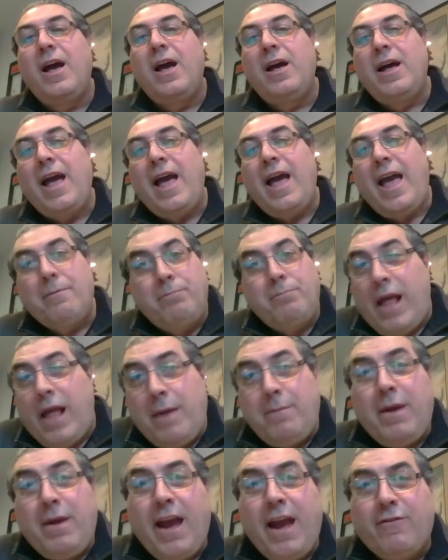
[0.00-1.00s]
and
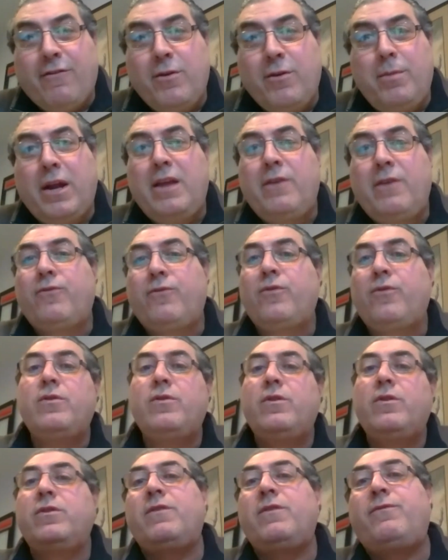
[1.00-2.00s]
blaming everybody for
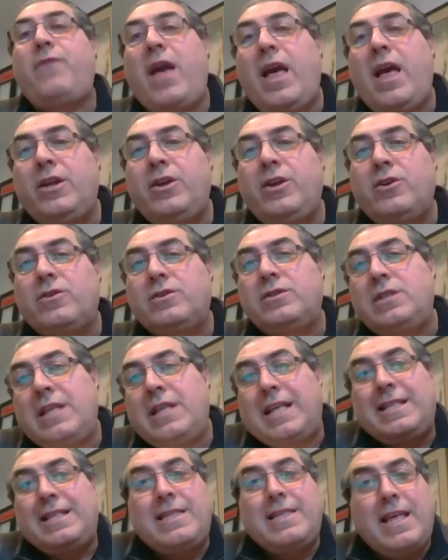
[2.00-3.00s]
the failures
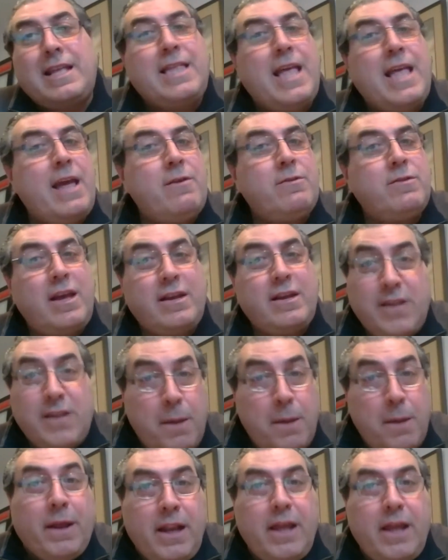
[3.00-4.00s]
that they
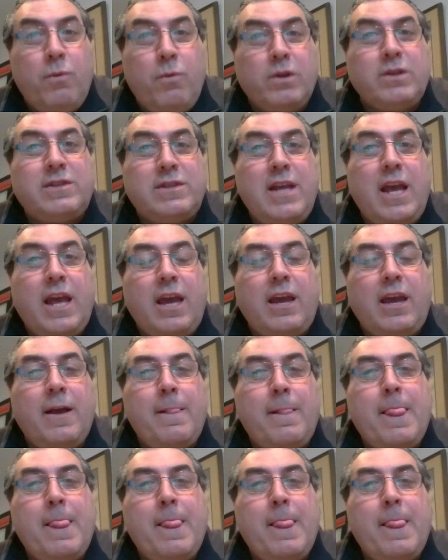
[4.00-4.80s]
typically will see.